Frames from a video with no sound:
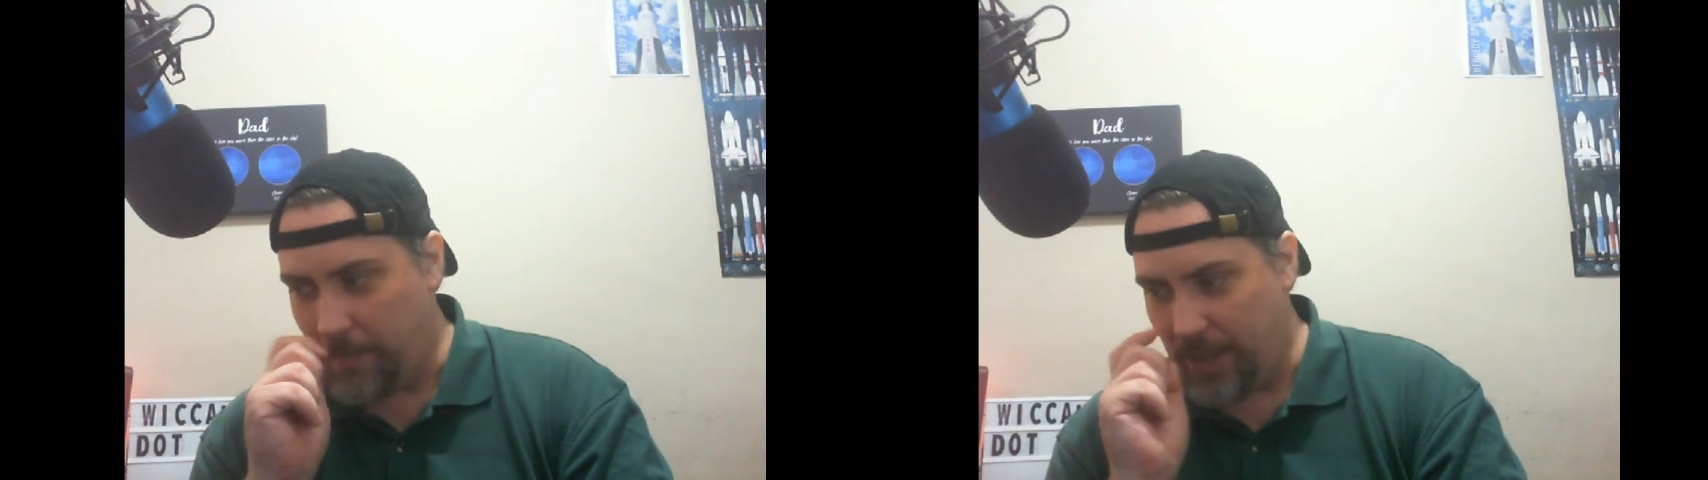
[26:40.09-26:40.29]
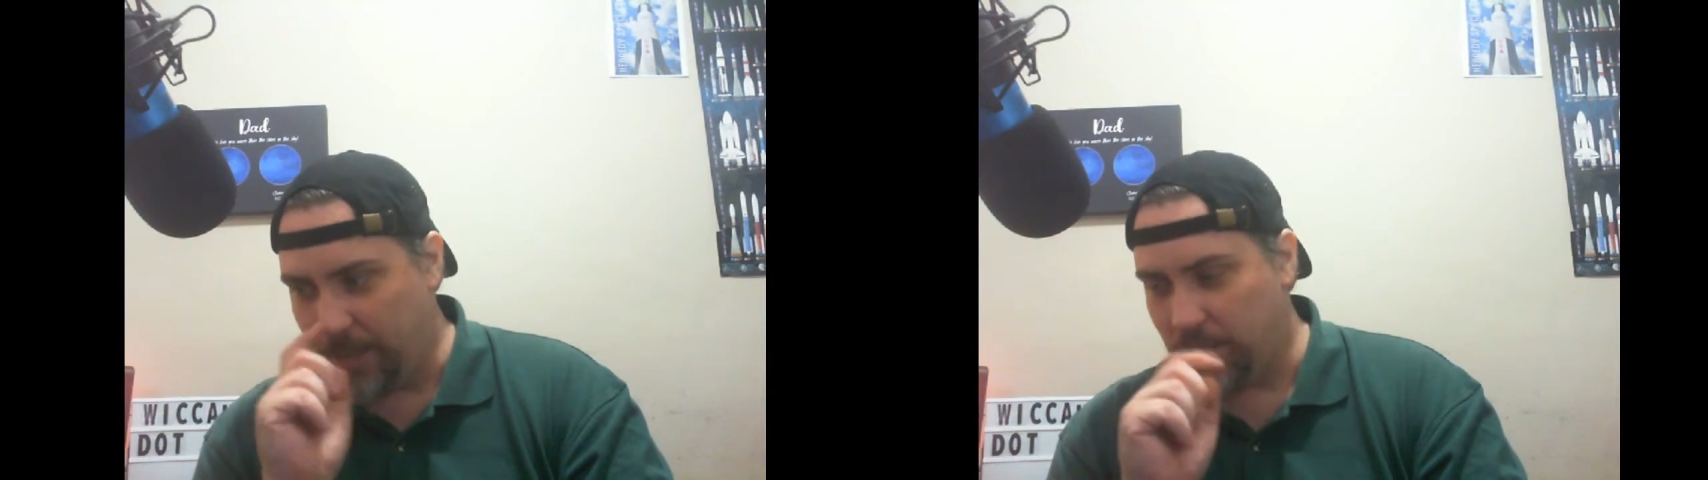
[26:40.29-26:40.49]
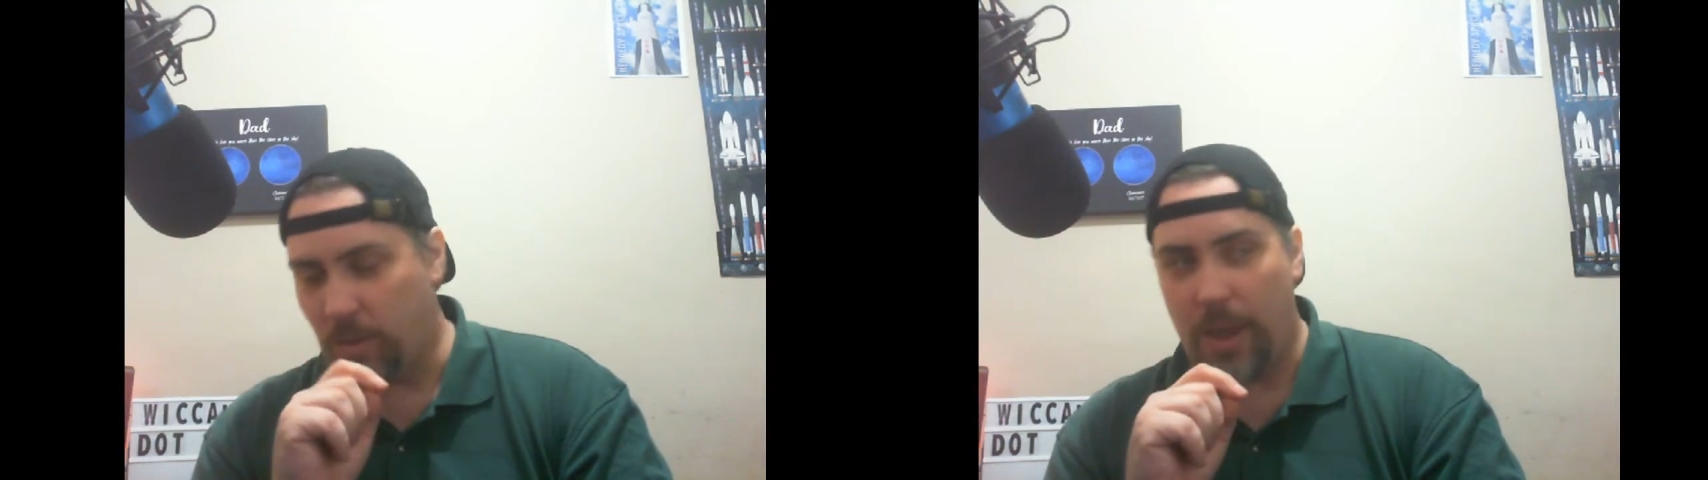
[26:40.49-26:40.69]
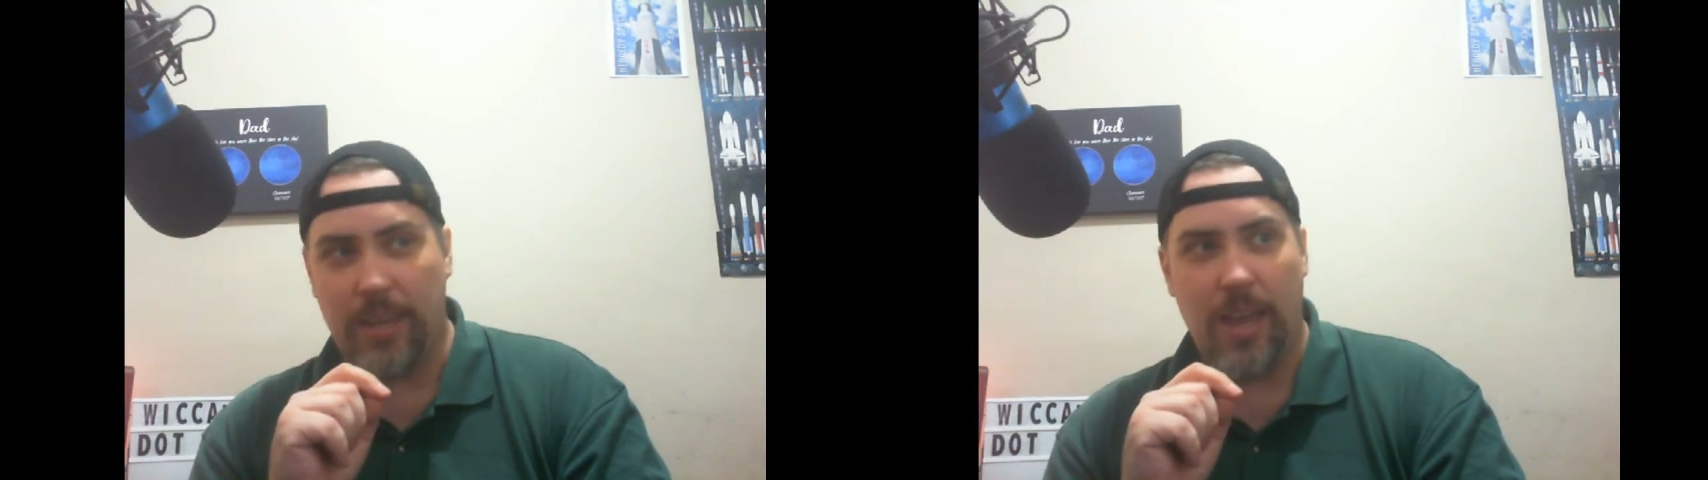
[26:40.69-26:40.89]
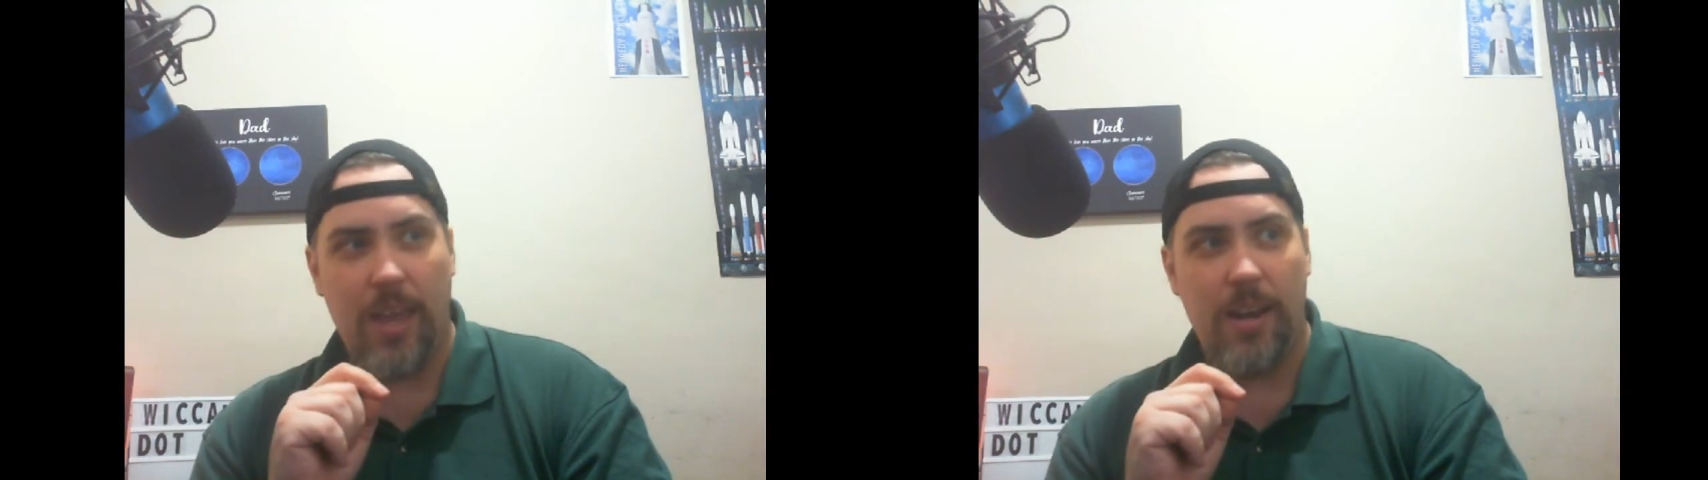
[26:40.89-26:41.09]
Make it so I
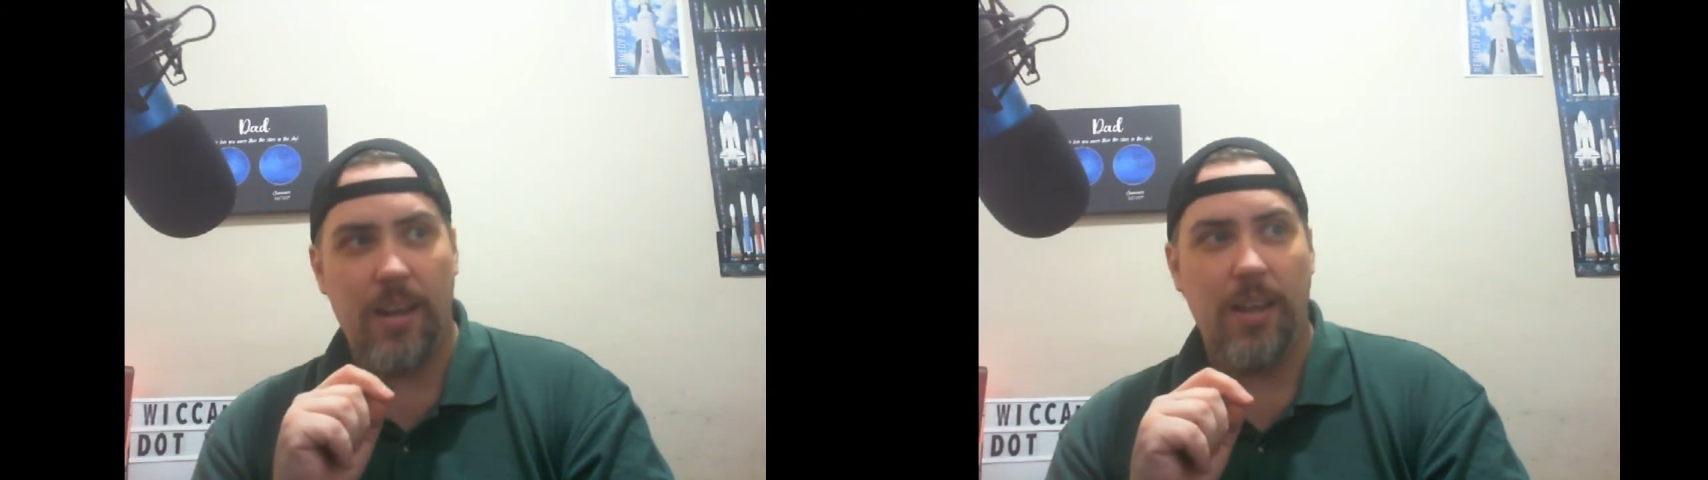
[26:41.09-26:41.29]
can